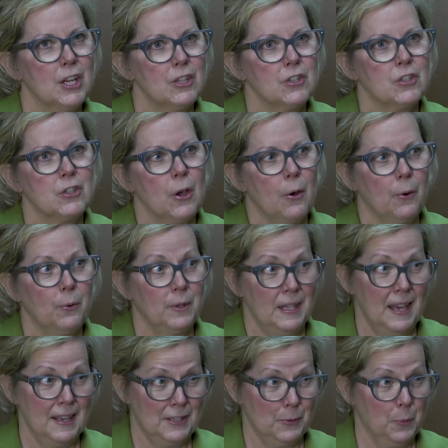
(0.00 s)
So
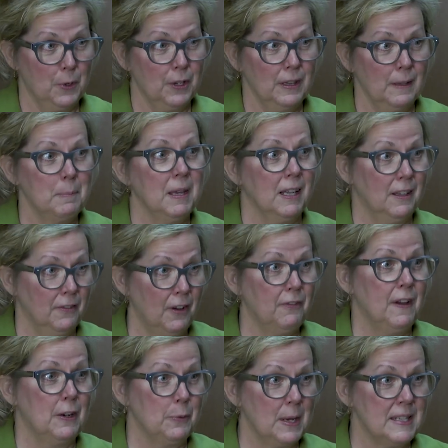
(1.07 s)
yes, we're in the middle of a
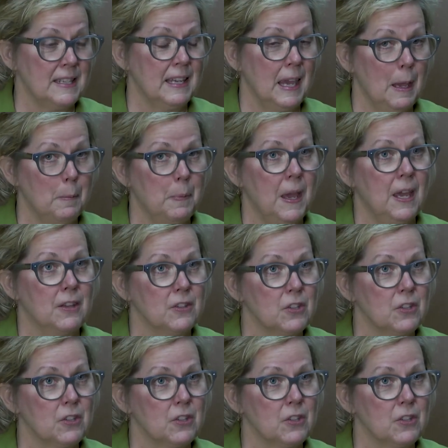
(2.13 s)
fundraising campaign.